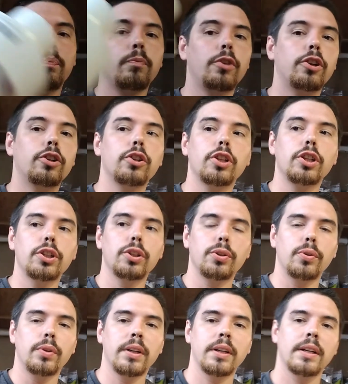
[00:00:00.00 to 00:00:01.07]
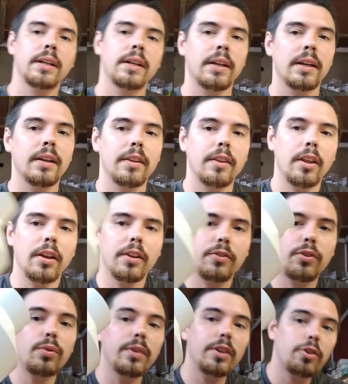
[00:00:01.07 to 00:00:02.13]
glue the
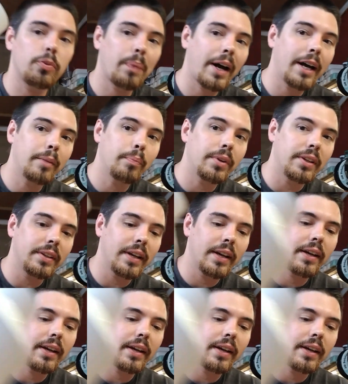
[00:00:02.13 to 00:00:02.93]
2-inch pipe in yet